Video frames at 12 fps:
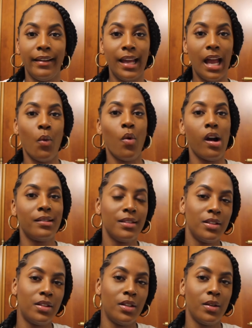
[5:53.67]
Like, I walked
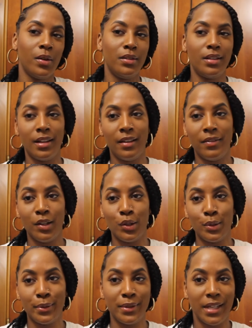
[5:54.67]
into the hotel and I felt
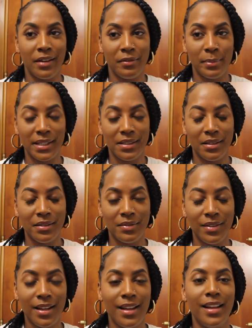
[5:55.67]
so sad for myself,